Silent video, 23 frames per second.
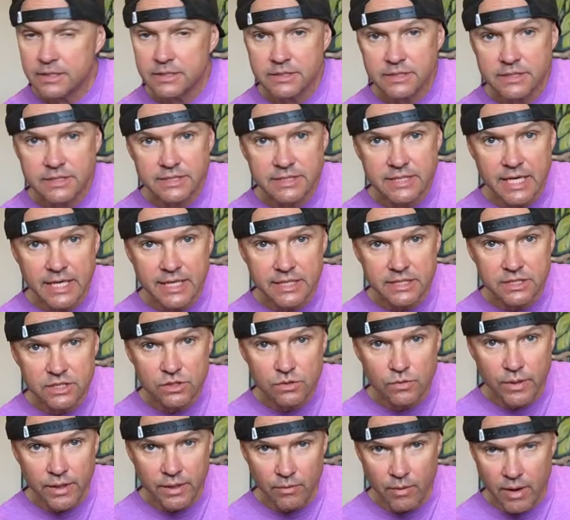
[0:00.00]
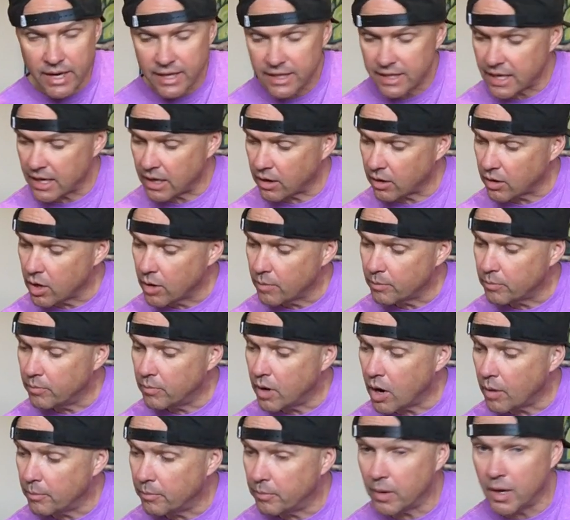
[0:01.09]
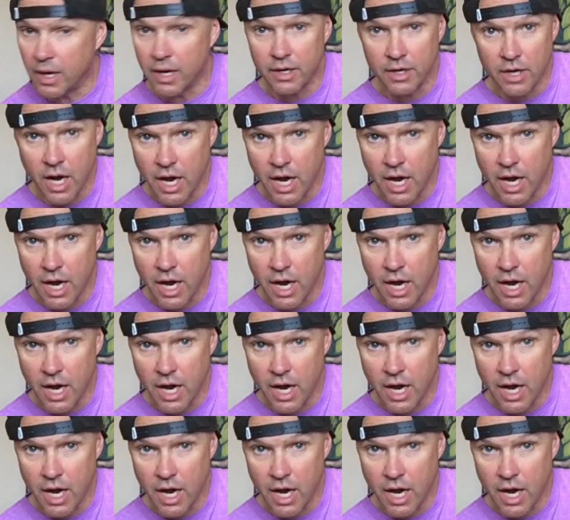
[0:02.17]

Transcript: 2nd string right there, but